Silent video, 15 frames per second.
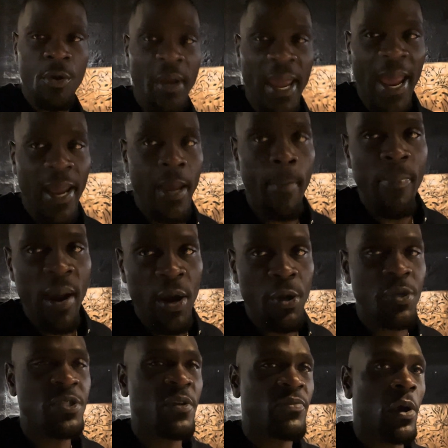can't compare
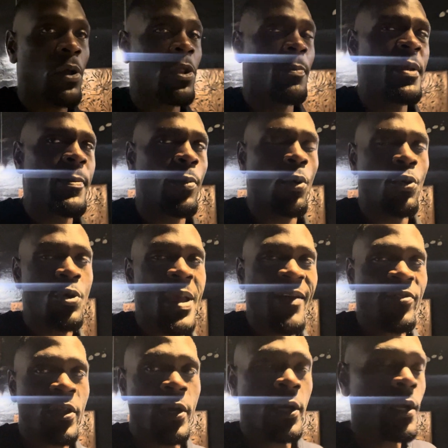yourself to other people. You
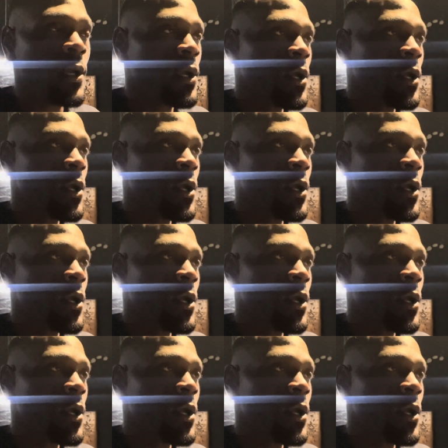have to